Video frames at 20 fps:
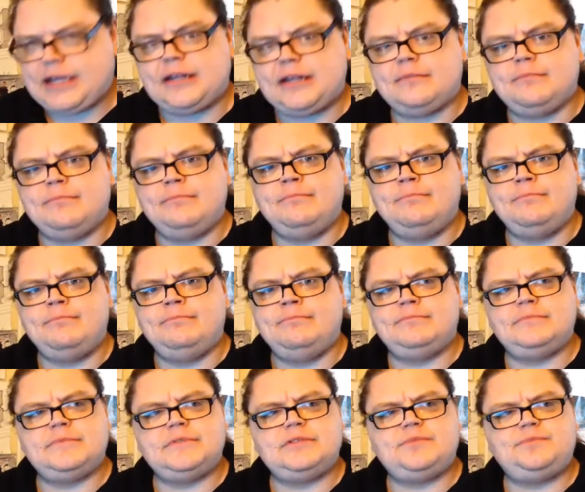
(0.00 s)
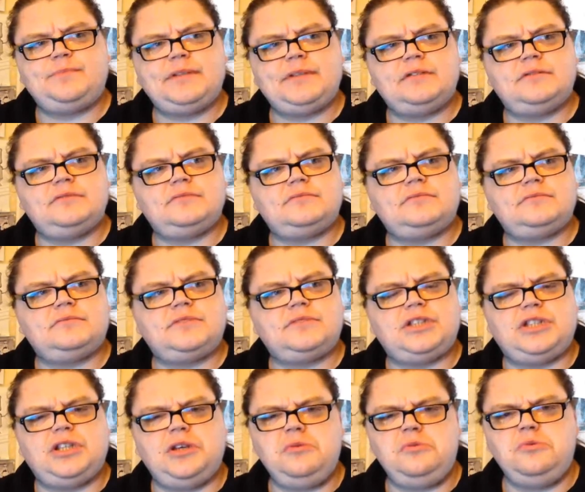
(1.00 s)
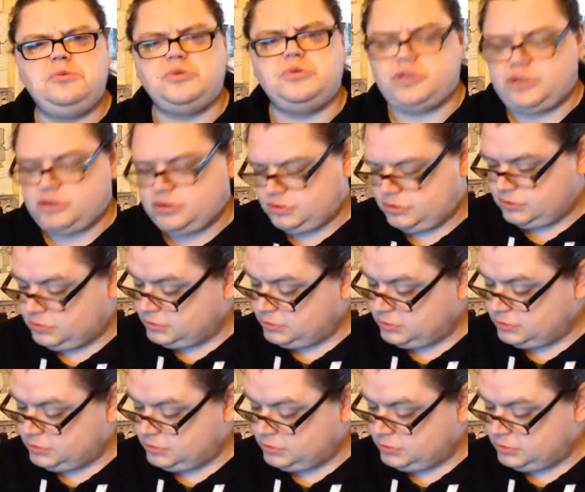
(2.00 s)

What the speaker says: it huge.